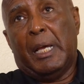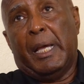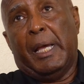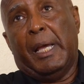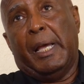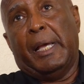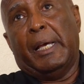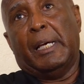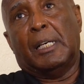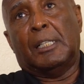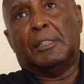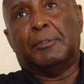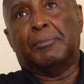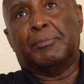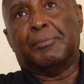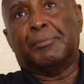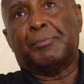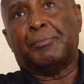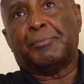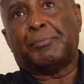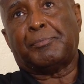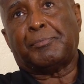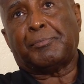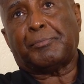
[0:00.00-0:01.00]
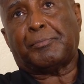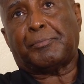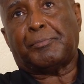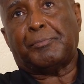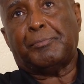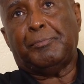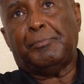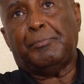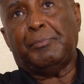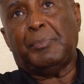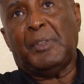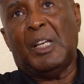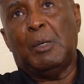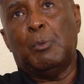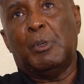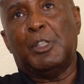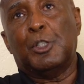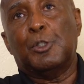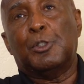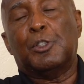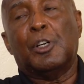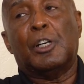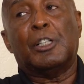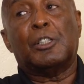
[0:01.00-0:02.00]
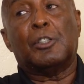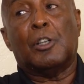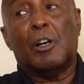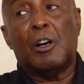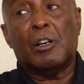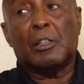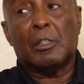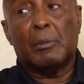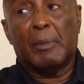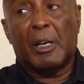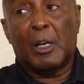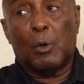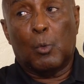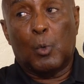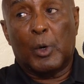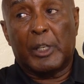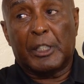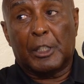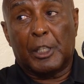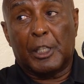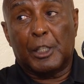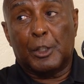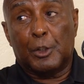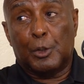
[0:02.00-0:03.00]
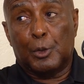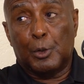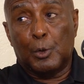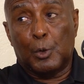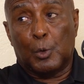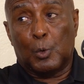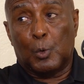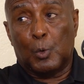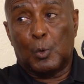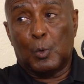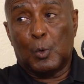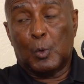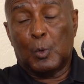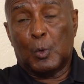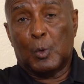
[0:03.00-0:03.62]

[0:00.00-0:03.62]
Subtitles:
And when you start talking about what they do,